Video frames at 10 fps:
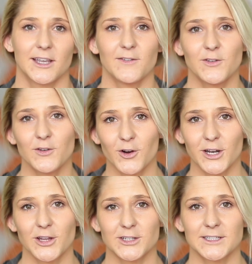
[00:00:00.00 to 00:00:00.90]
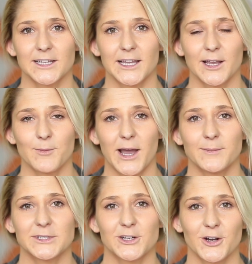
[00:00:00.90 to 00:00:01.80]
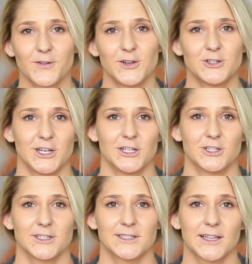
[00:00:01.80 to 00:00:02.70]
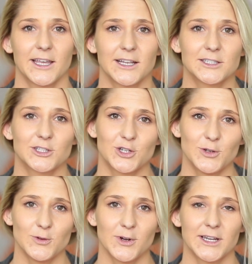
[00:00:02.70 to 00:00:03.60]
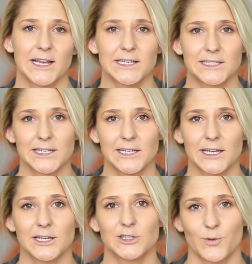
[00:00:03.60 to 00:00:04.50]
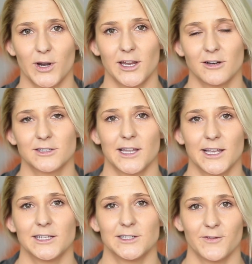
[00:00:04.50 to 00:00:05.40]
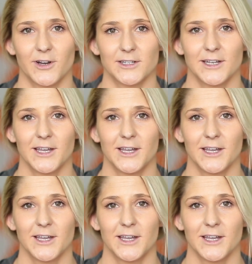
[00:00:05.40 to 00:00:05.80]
If you've already looked at the leg maps, there are a few changes. Legs 2, 19, and 20 are slightly different.